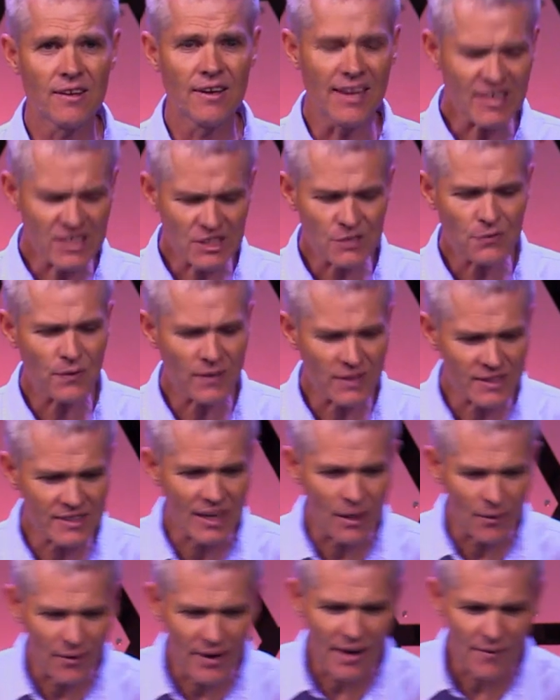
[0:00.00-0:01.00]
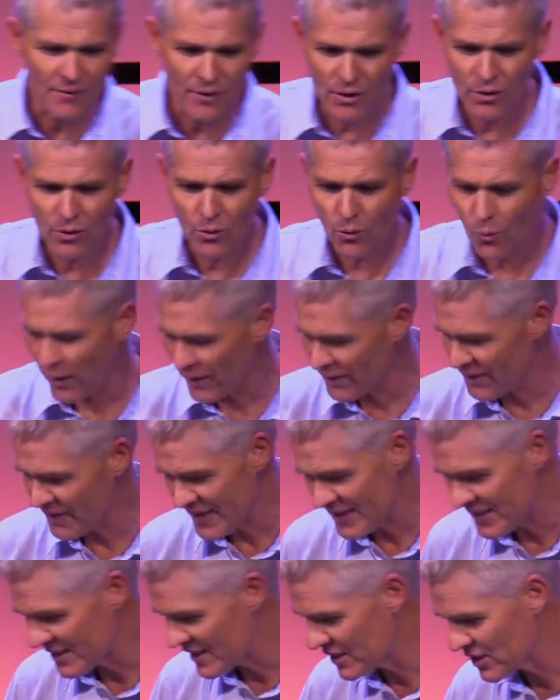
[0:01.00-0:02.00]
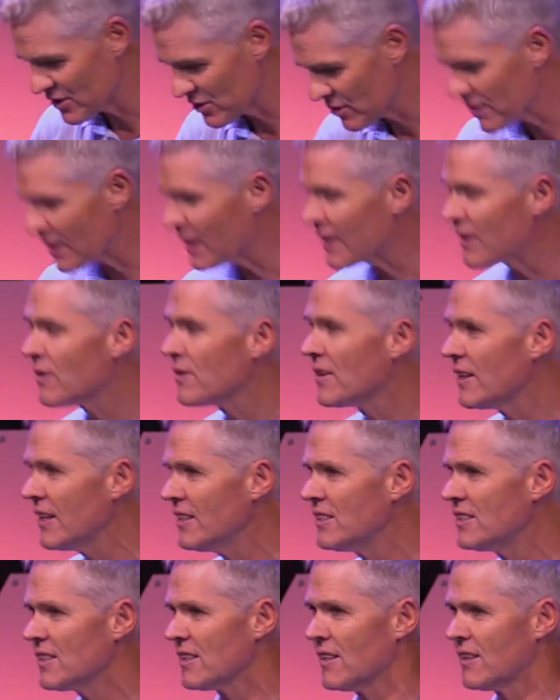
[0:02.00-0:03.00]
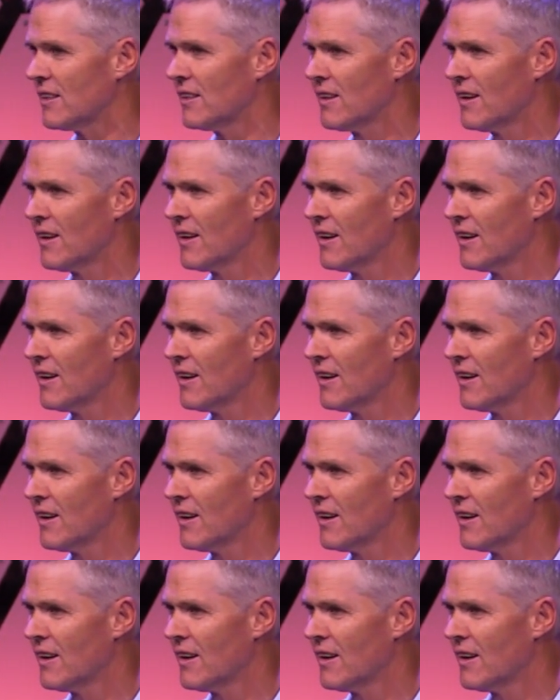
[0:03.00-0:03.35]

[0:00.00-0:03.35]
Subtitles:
Let's first go and have a look what these things look like on the inside.